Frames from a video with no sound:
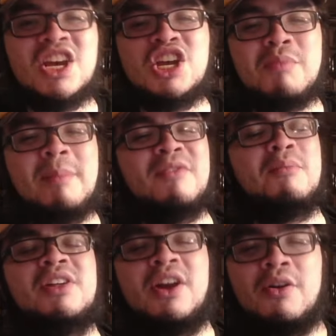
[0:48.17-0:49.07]
You might be
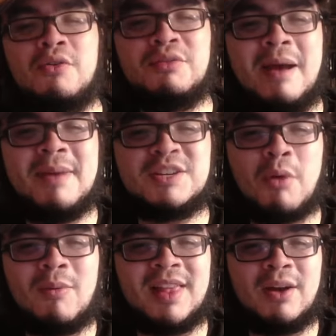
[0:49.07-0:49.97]
familiar with my
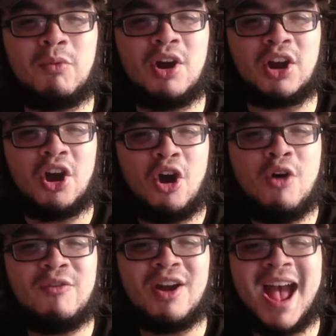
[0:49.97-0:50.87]
baseball-related work
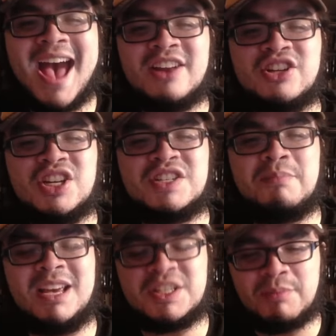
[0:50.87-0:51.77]
over at Just
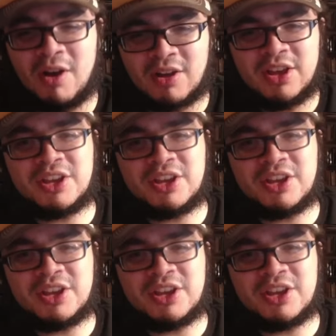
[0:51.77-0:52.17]
Baseball.